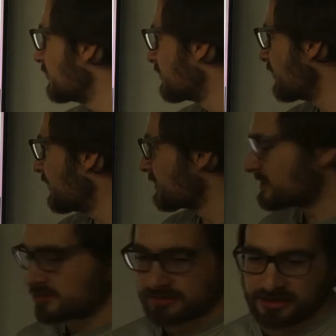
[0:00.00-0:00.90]
It
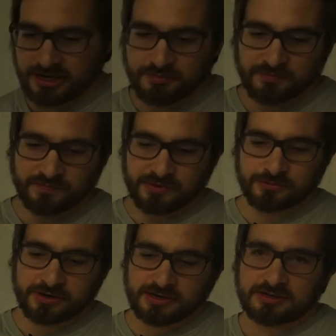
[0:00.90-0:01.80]
takes the
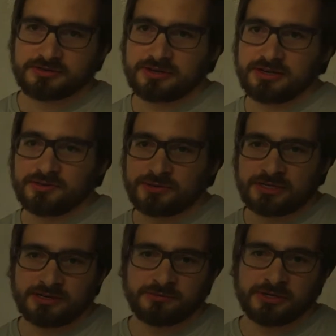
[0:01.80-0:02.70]
working tree
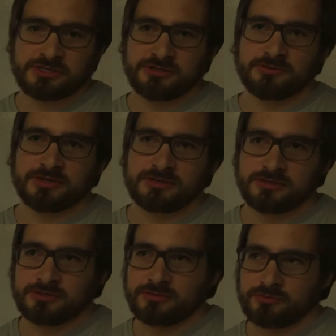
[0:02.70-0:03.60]
in which you want
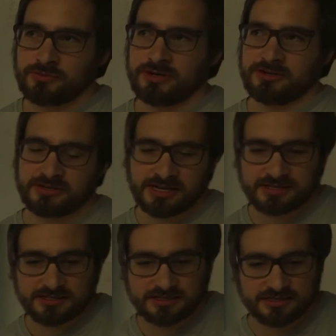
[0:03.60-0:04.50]
to run your
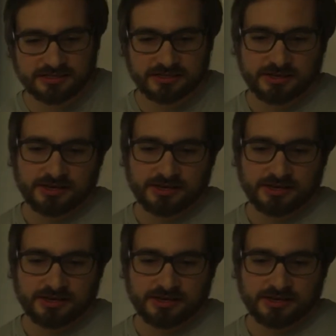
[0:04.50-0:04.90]
tests,